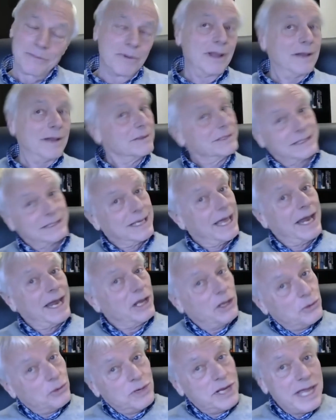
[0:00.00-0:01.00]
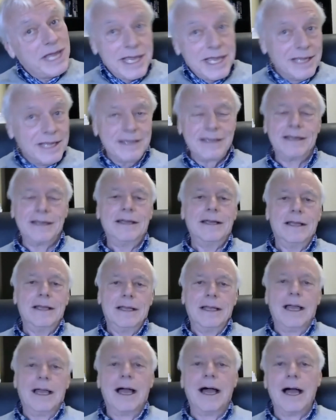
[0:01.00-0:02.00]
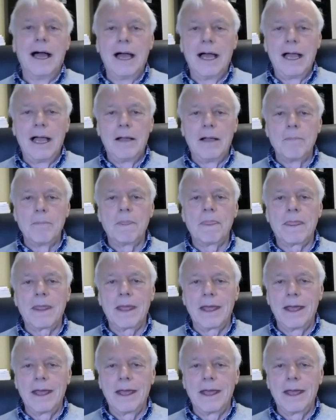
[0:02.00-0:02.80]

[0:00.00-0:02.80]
well, it's kind of unique. And